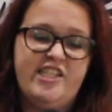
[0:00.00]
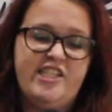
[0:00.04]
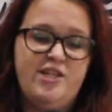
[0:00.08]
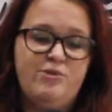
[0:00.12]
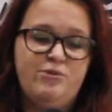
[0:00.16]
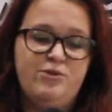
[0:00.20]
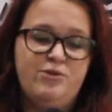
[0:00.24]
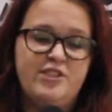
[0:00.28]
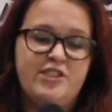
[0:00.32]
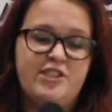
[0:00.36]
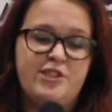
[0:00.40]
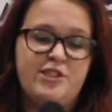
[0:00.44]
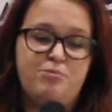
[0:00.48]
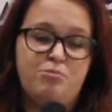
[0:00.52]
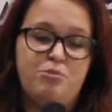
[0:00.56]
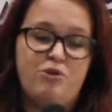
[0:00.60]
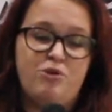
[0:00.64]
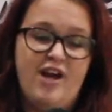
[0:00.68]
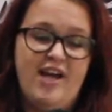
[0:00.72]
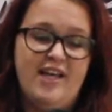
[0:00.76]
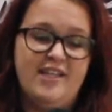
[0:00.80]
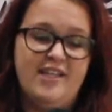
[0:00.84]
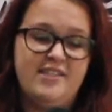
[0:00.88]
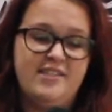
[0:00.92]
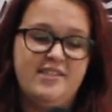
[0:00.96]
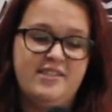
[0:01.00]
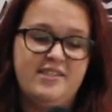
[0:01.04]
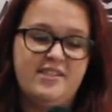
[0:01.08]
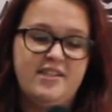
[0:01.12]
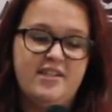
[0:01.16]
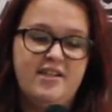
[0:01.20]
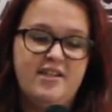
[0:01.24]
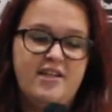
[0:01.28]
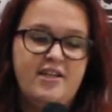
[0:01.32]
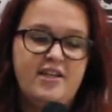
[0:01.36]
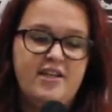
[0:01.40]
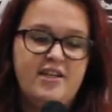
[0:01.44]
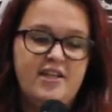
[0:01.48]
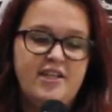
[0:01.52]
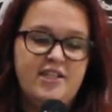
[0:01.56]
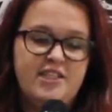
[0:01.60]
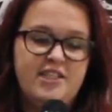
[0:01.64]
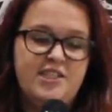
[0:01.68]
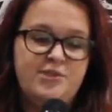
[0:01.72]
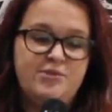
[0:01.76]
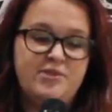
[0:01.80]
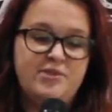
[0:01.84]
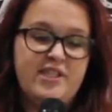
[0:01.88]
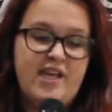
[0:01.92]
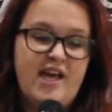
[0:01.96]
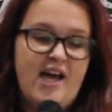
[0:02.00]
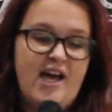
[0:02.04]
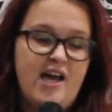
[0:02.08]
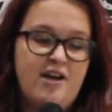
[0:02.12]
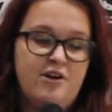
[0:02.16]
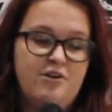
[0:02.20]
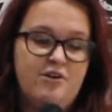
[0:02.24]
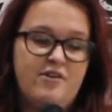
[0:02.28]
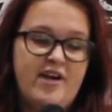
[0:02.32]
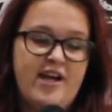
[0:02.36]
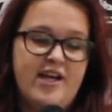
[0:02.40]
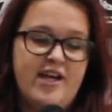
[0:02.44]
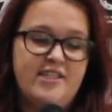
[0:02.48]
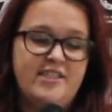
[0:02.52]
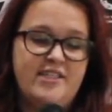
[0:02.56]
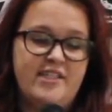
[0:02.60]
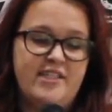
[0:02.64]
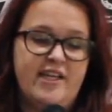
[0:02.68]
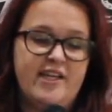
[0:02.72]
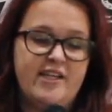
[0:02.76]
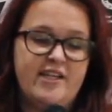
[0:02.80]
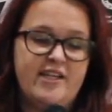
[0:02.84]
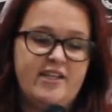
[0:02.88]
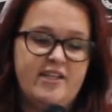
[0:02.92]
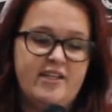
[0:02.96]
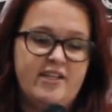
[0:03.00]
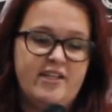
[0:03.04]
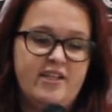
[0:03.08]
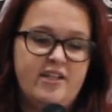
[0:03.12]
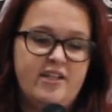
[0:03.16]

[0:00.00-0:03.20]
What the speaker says: She was depressed. She was anorexic.